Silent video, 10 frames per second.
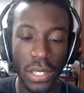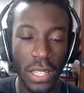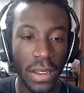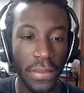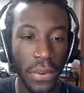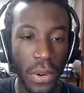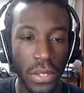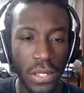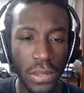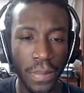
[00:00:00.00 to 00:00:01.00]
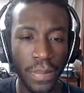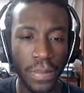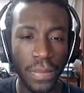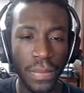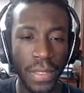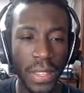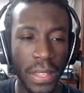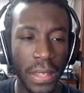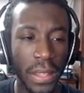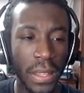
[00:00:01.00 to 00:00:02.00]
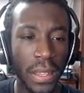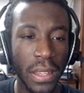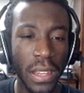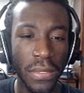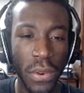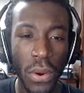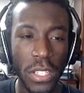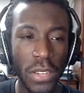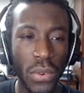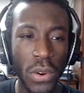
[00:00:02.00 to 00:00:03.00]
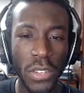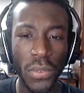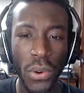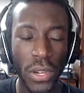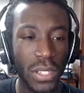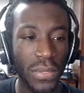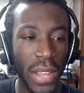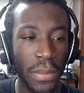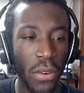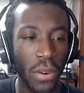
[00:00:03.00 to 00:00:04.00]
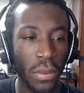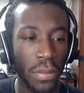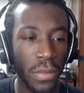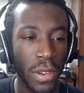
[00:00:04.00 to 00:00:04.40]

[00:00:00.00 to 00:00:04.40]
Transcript: Flamethrower.